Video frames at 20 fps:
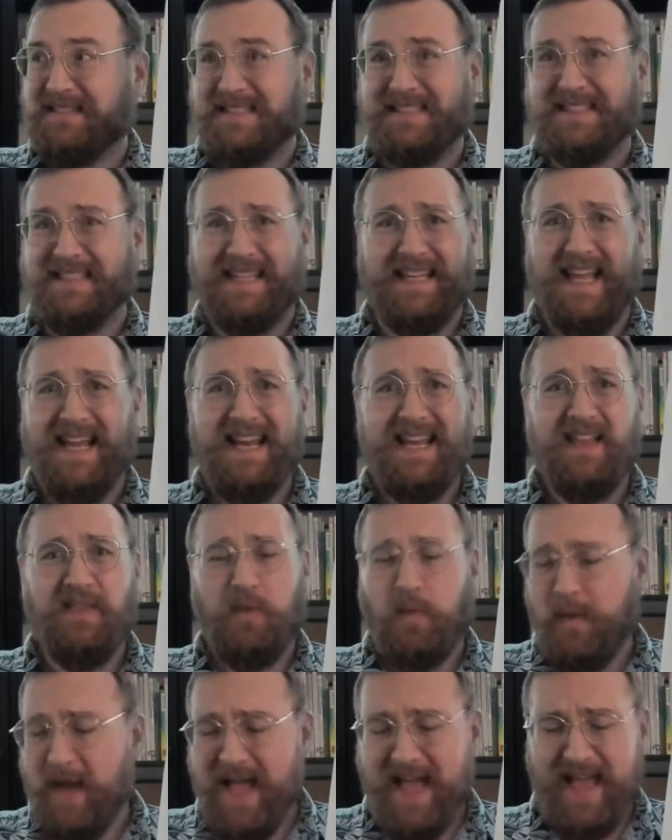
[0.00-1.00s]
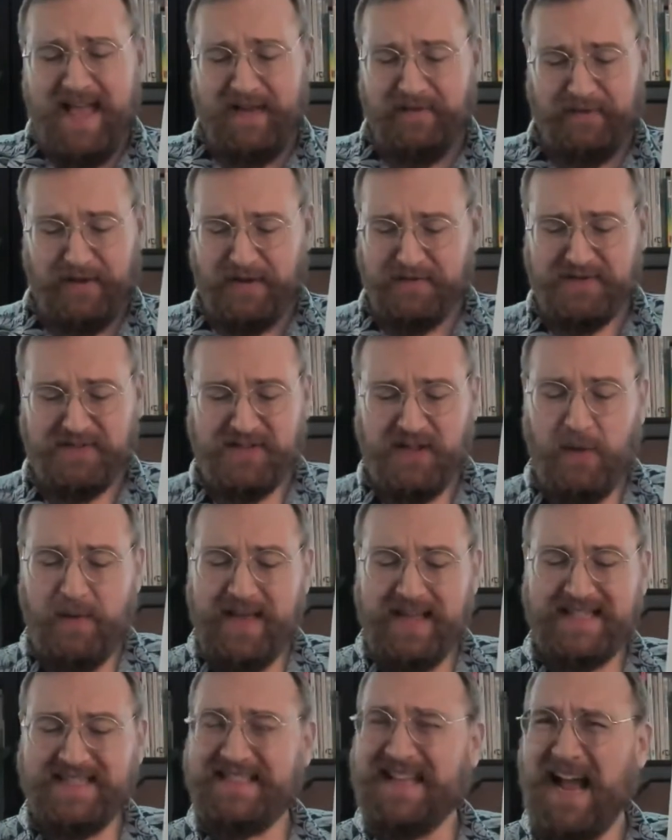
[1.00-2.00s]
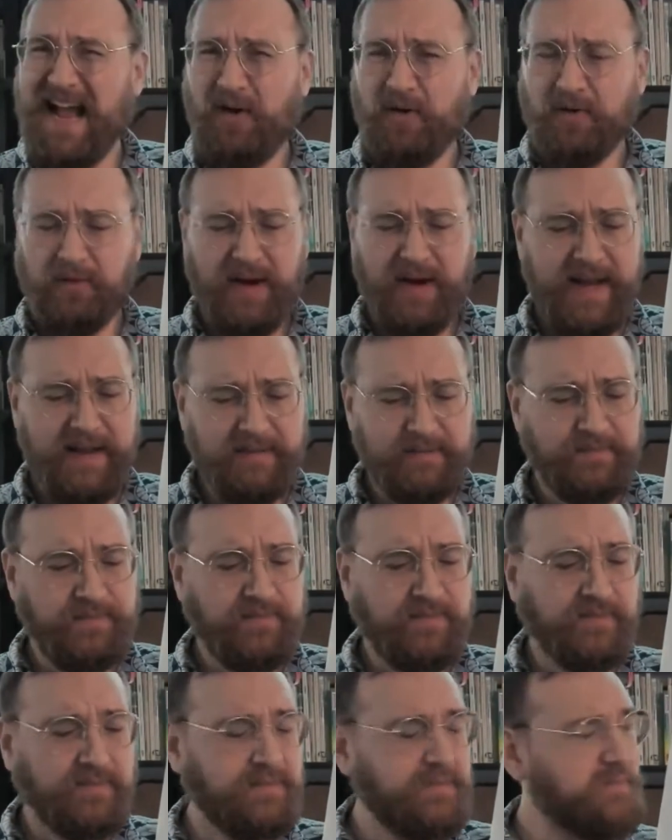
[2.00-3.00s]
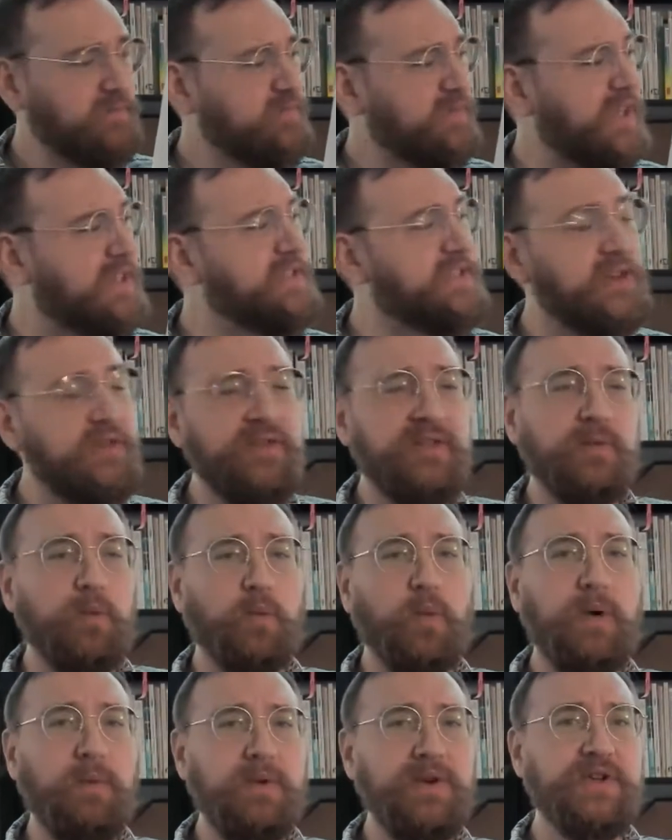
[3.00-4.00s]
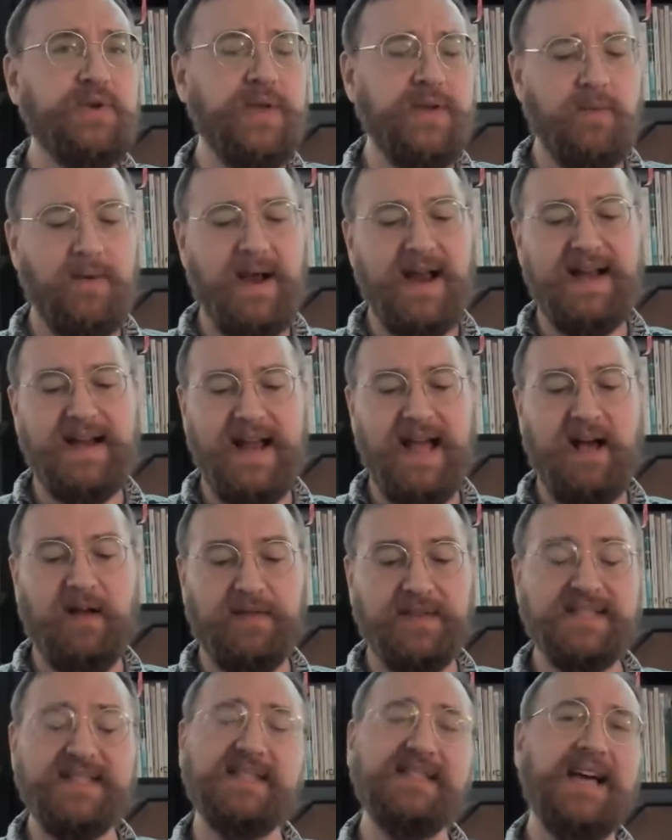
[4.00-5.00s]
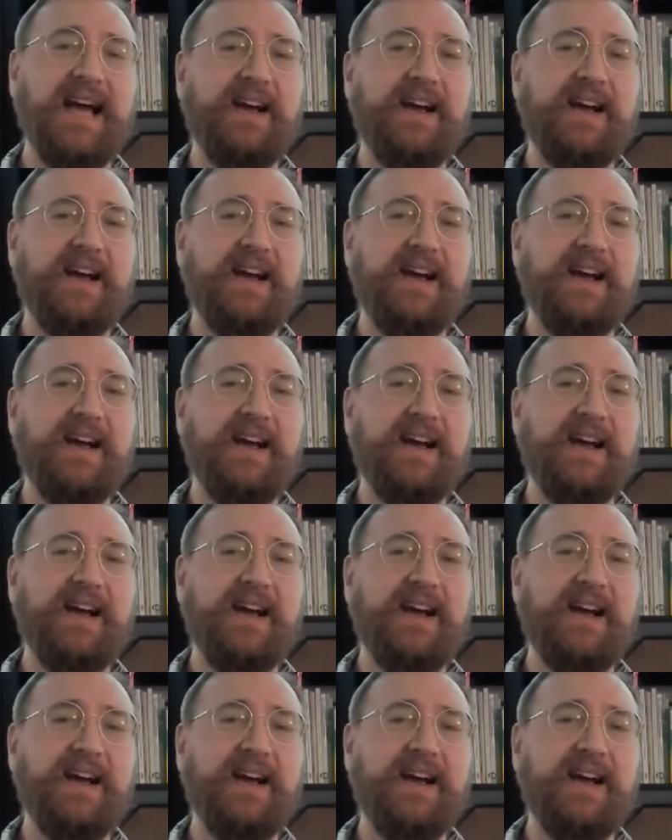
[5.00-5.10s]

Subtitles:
getting in the way, of slowing us down, right? So what we're doing right now, this entire